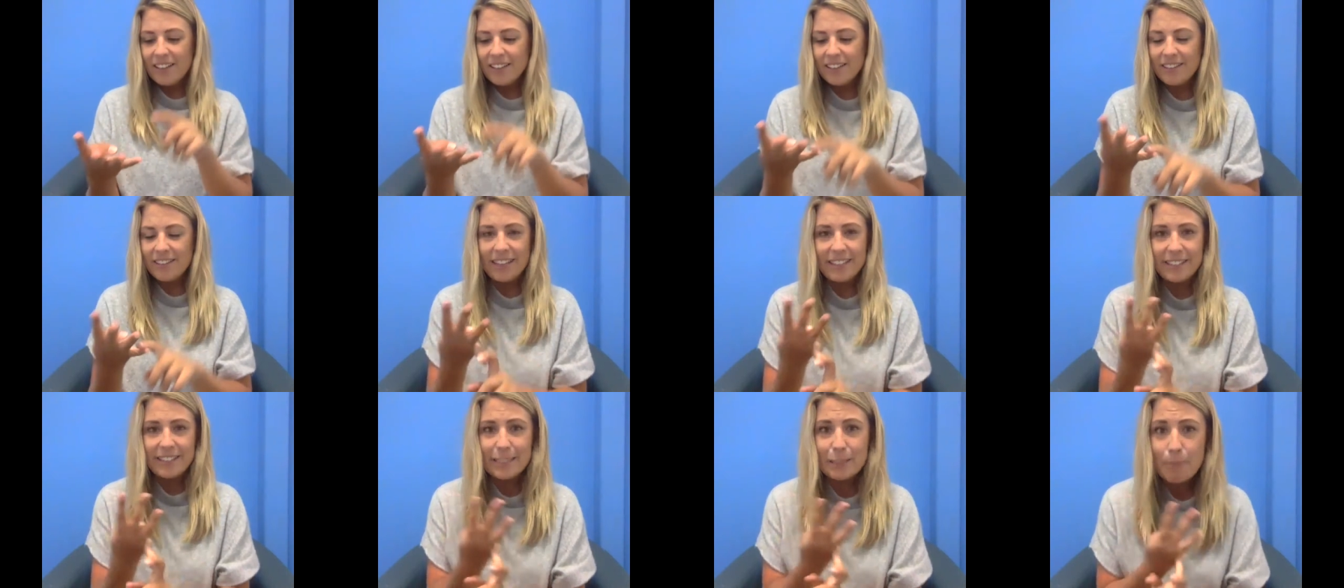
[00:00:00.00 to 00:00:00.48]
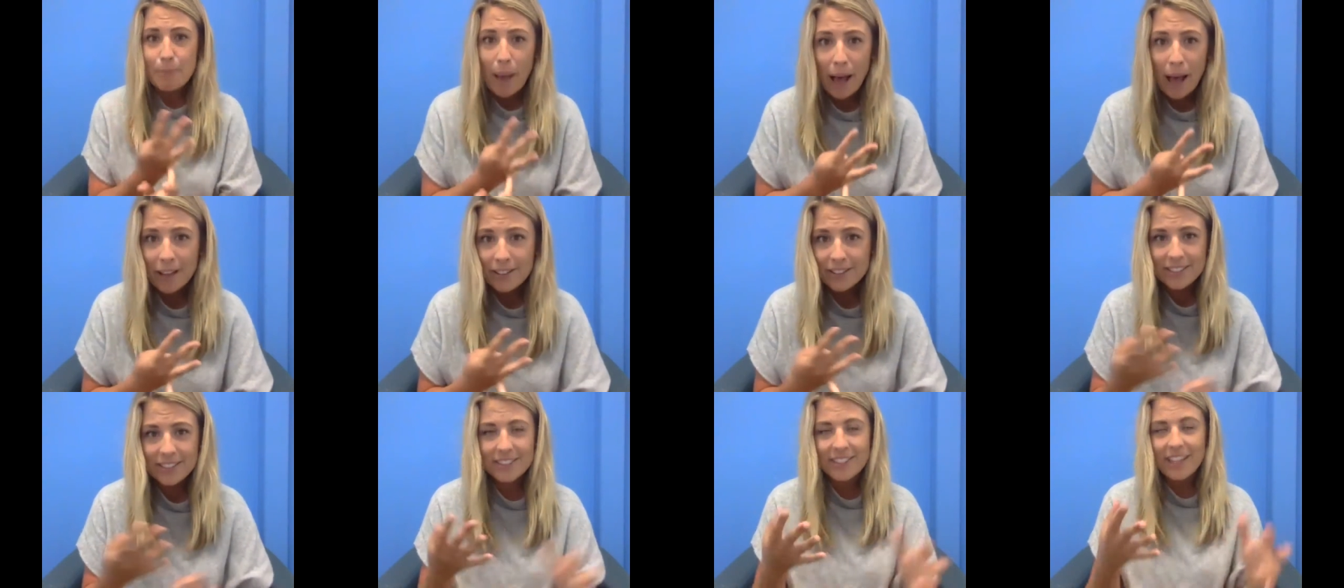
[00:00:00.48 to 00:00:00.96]
like
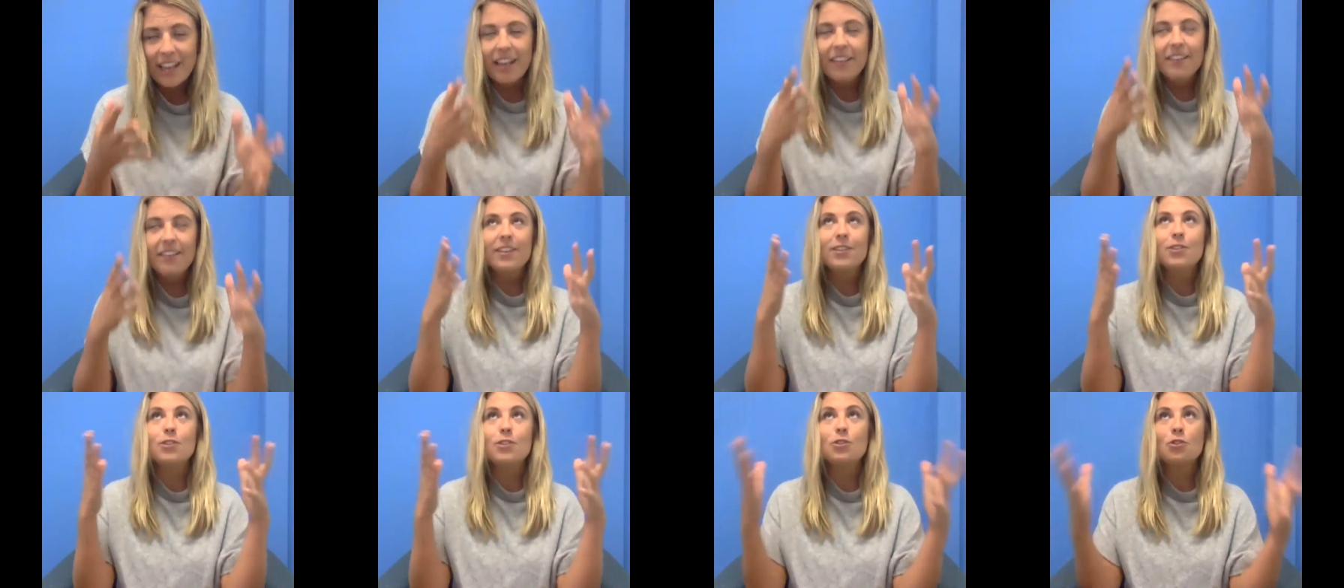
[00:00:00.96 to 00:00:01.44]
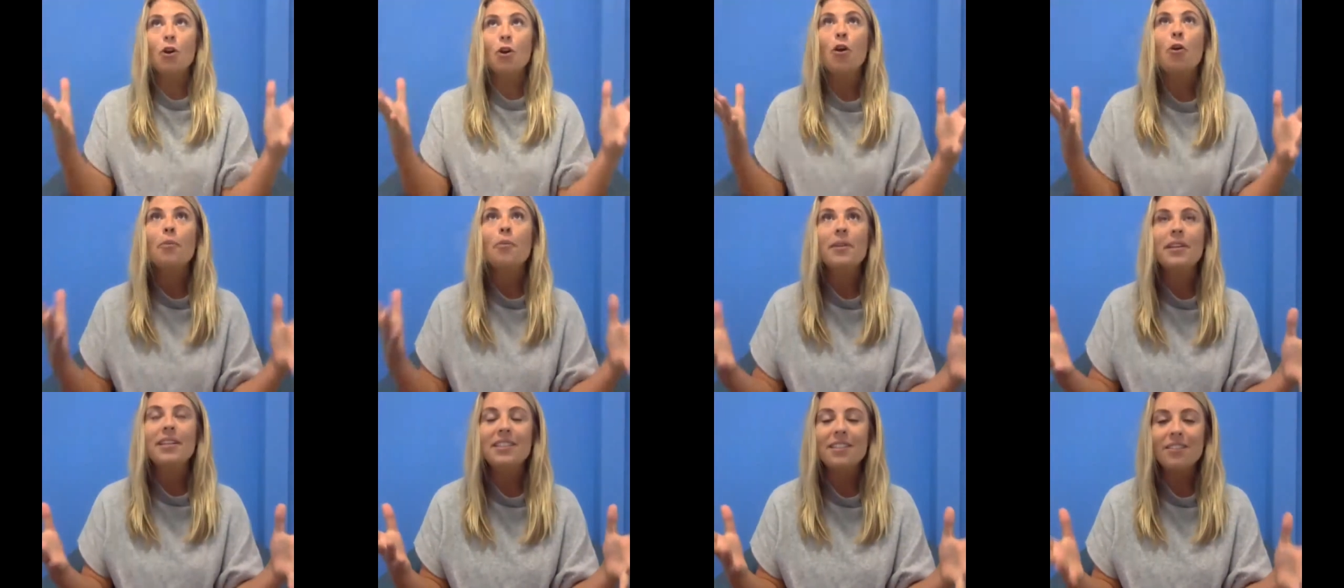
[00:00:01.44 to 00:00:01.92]
spouses and there's so
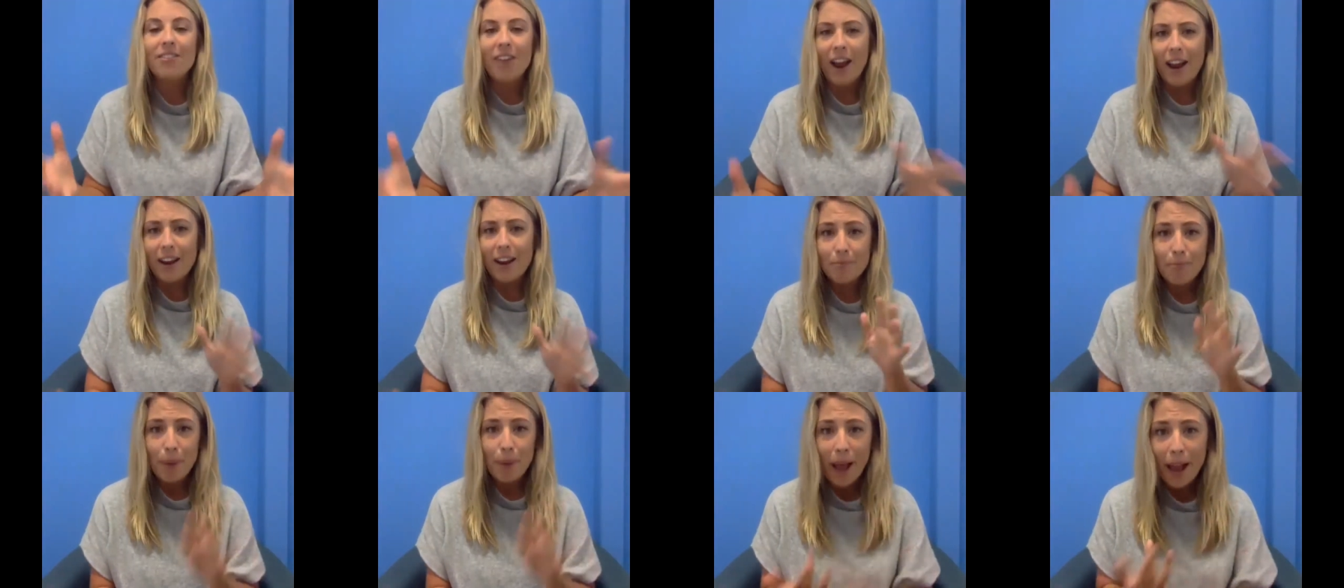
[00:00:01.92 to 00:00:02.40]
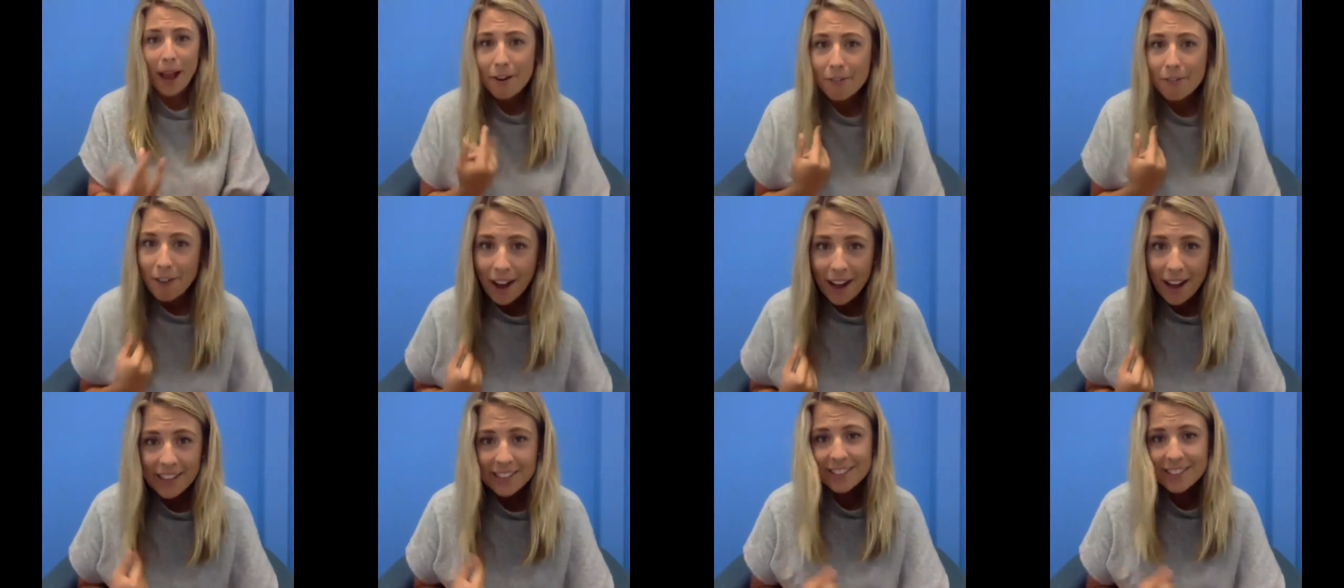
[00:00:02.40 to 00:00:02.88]
many different and pay
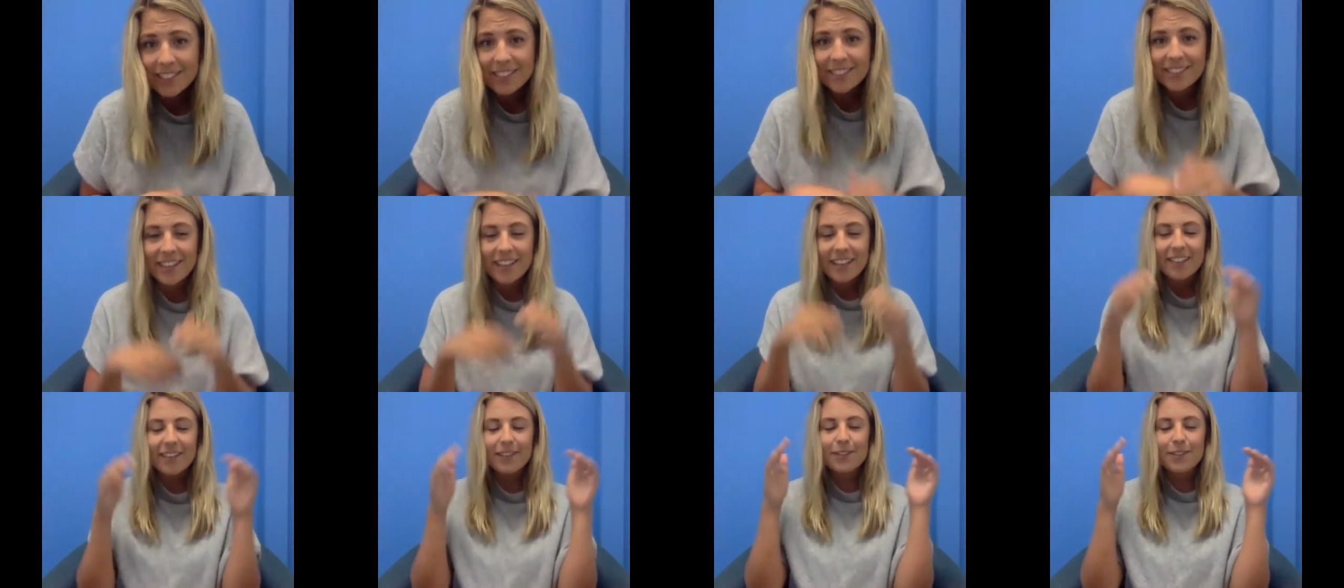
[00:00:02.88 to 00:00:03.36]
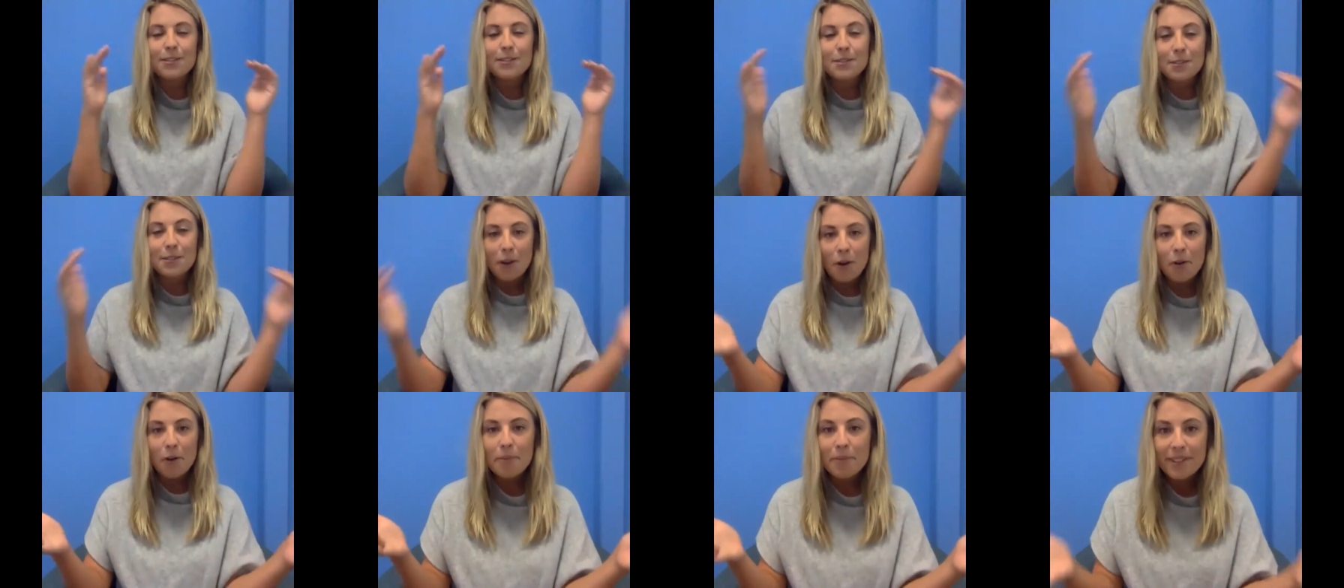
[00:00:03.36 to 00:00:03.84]
rises like there's
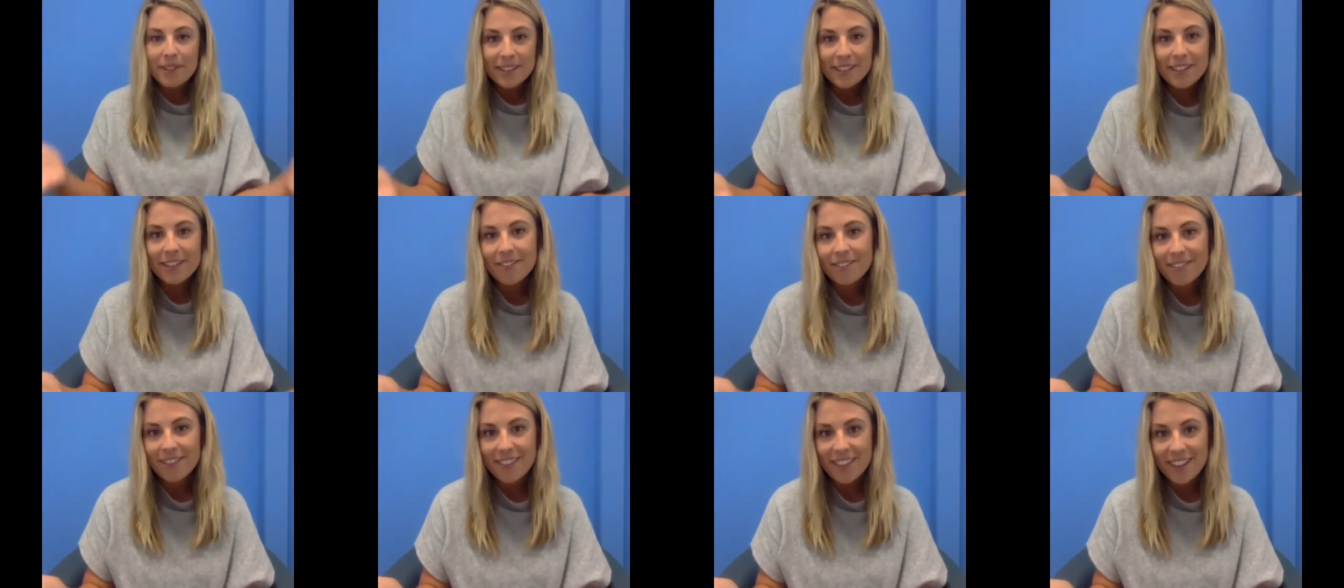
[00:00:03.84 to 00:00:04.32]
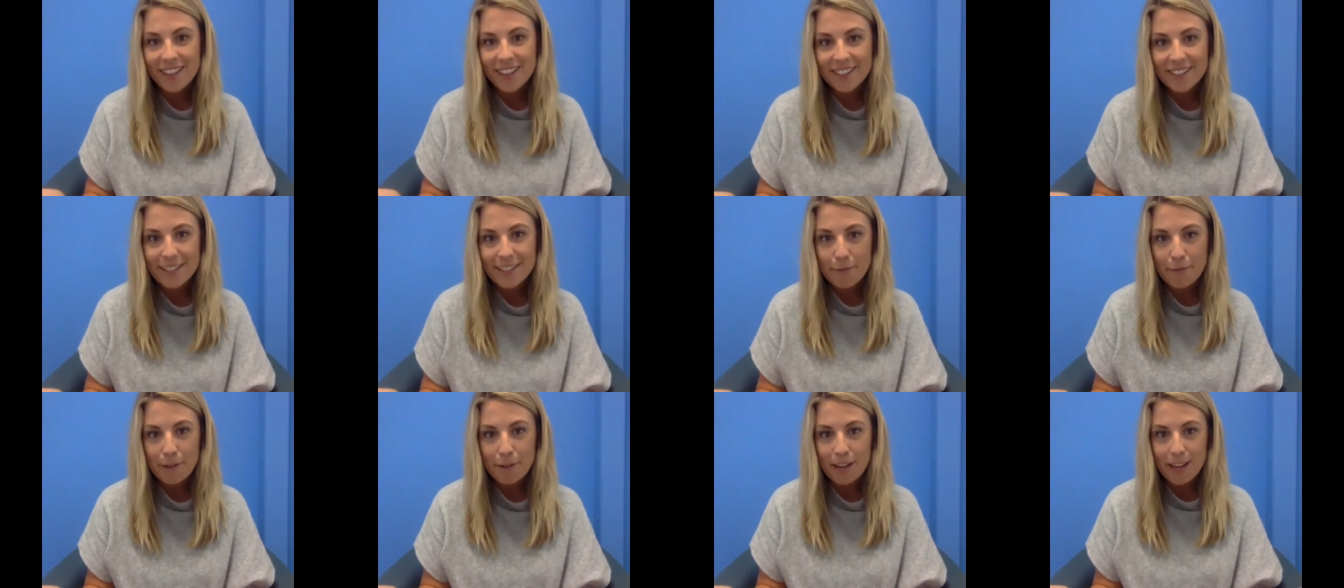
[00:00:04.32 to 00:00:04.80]
so many different things
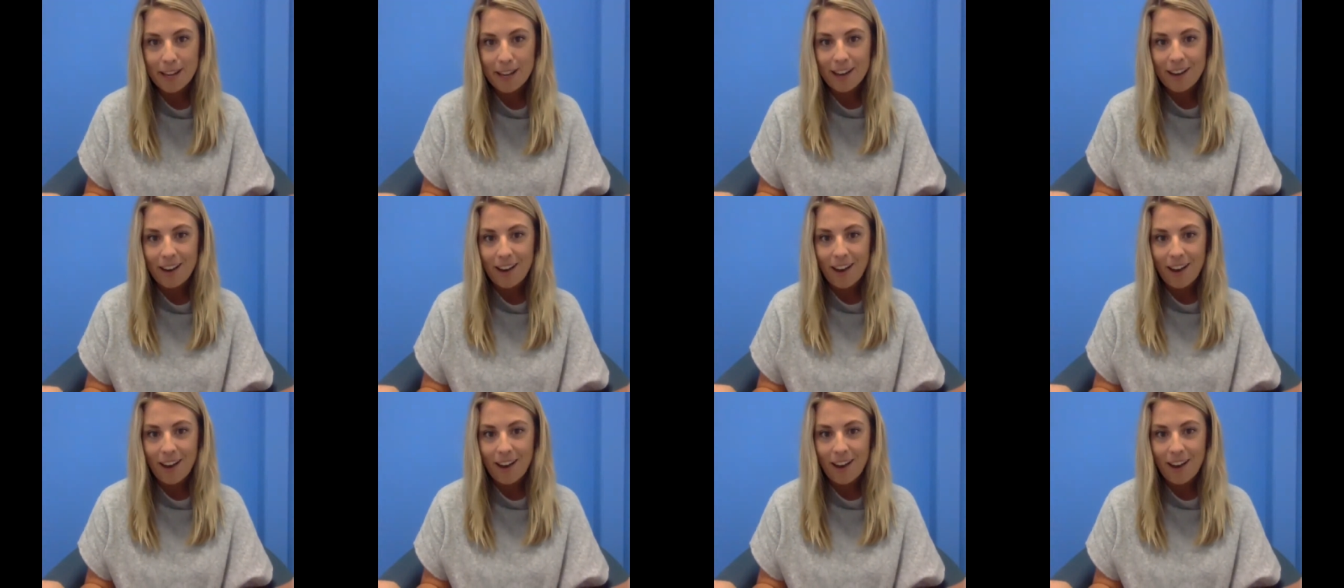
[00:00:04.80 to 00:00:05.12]
that we can